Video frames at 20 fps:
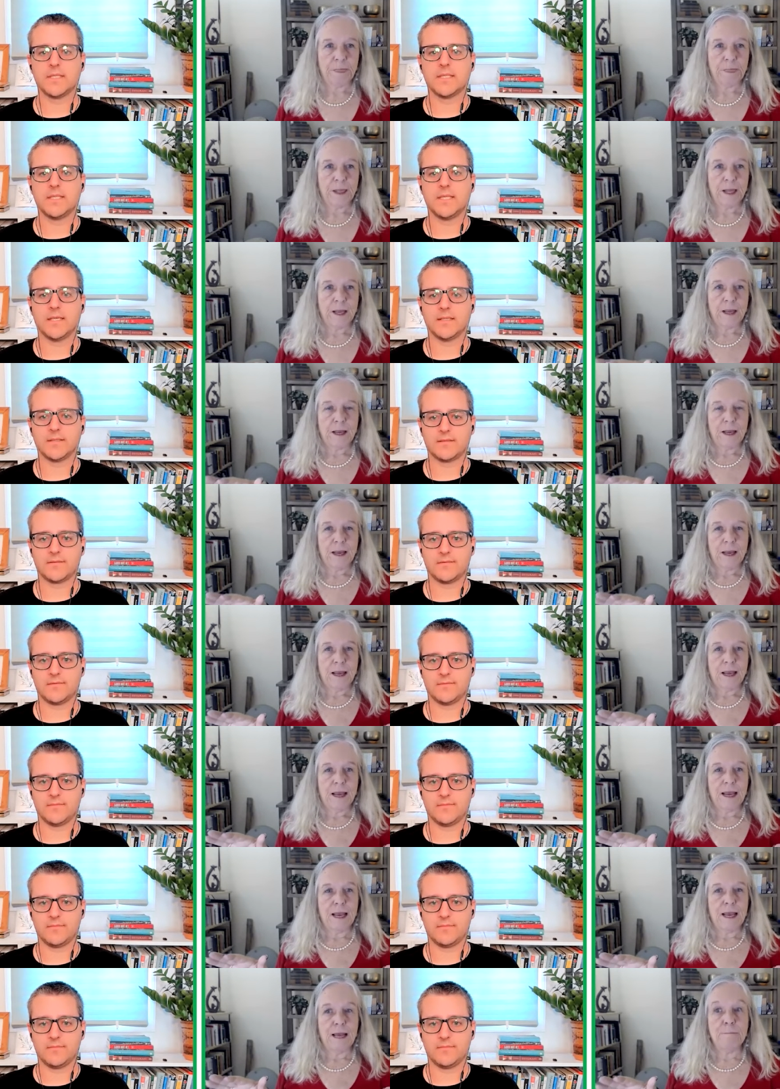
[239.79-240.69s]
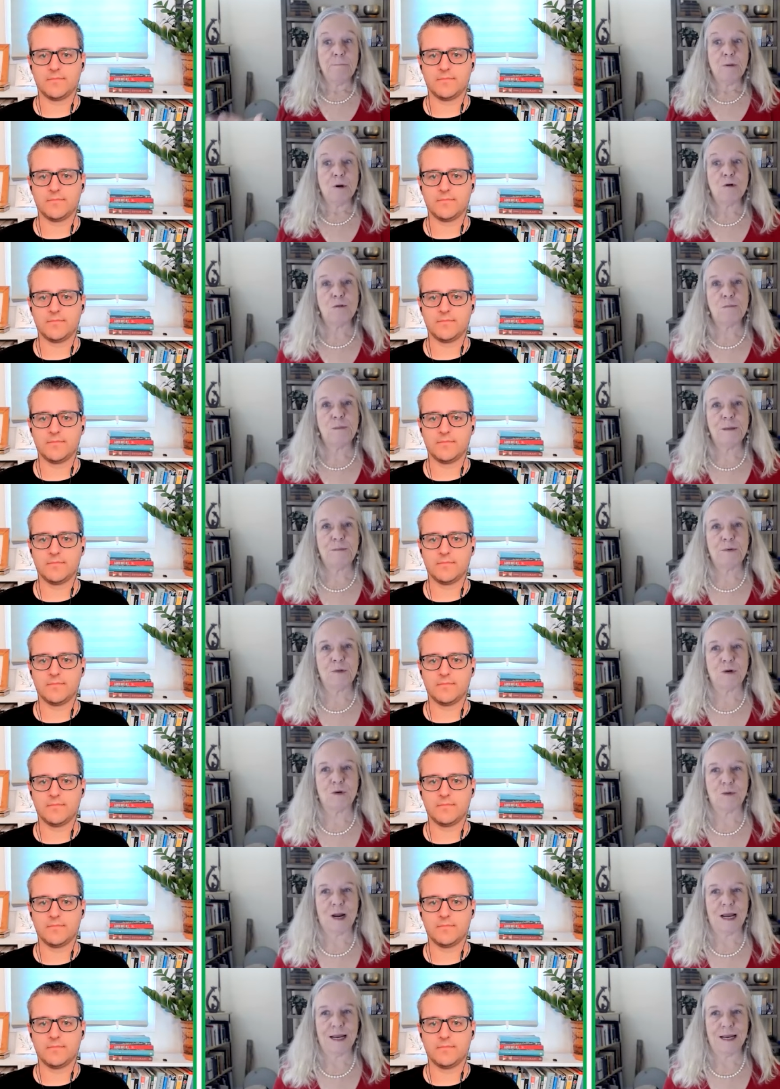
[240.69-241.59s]
Speaker 1: Yes. And both people
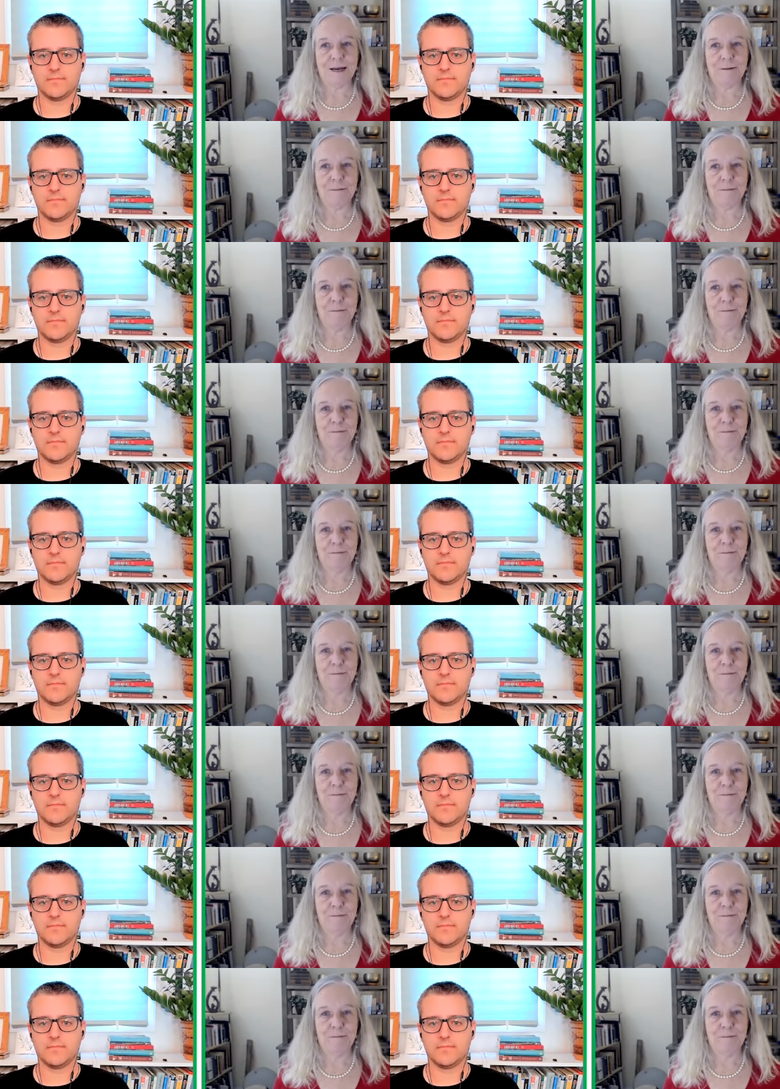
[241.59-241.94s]
are right.